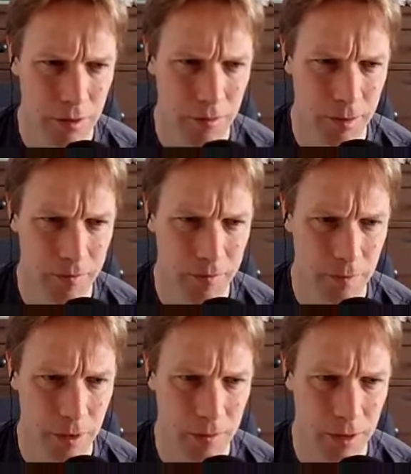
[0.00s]
Sorry, my
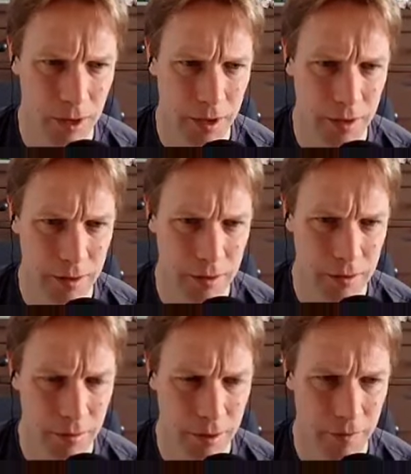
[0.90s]
clickiness is
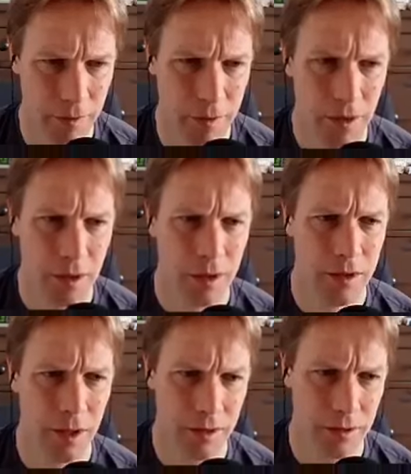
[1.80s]
not working very well.
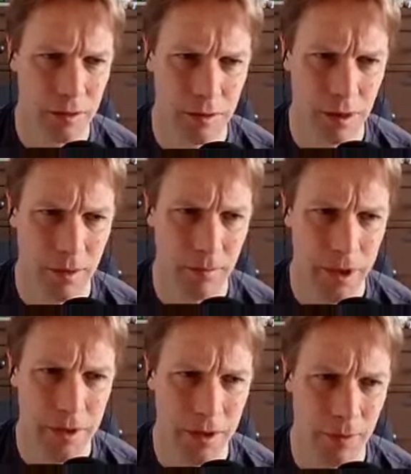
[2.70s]
Yeah, so
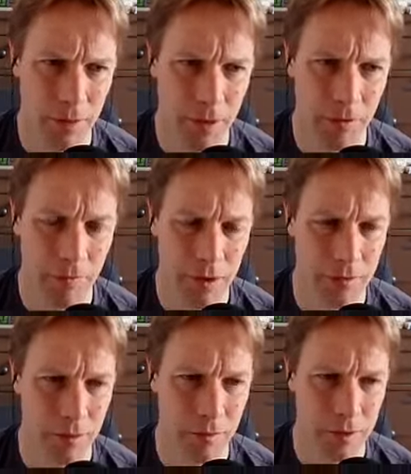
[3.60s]
basically, by being
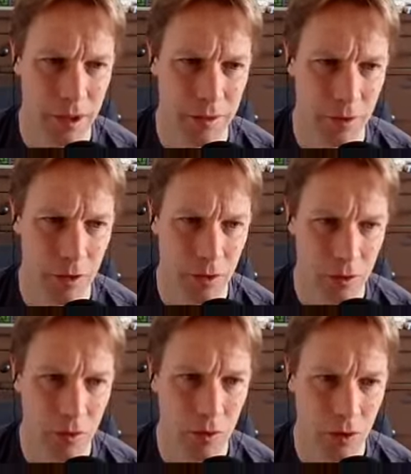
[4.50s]
flexible, we're saying you could
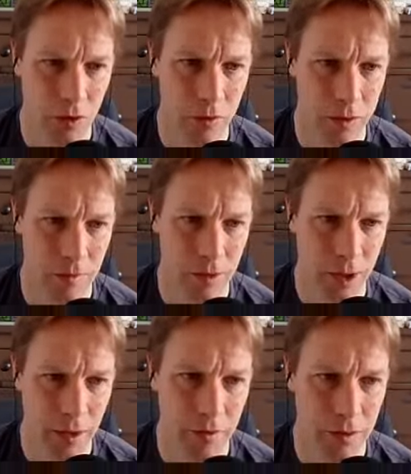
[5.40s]
call log with something
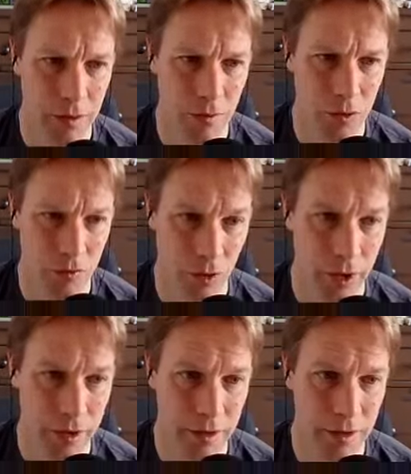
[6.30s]
else that was
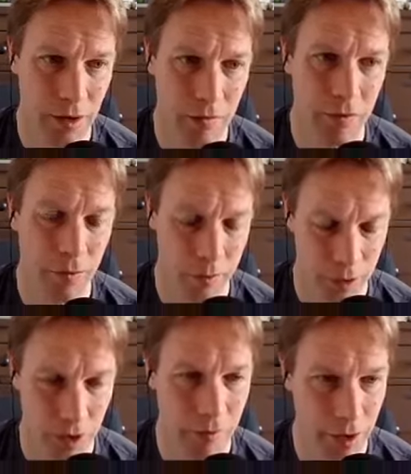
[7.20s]
write itself, and we would
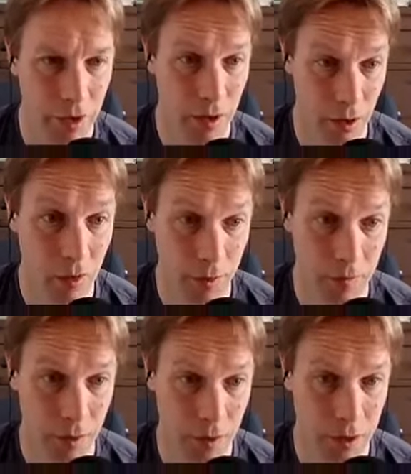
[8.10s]
generate another copy
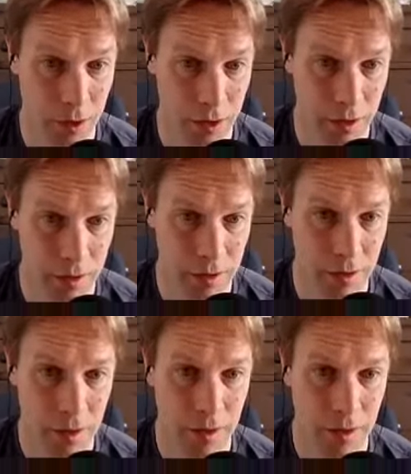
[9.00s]
of log in that case.